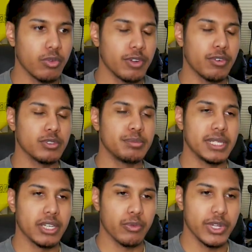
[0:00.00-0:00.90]
One of them was
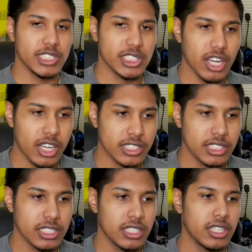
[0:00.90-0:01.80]
being
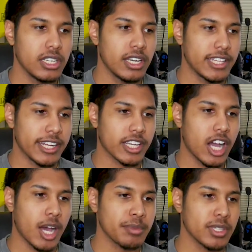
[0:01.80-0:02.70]
restocked that I
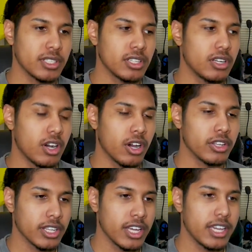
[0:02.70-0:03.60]
copped
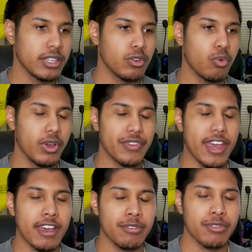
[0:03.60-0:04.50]
online with
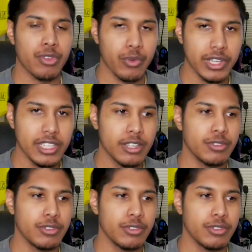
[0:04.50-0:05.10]
F3.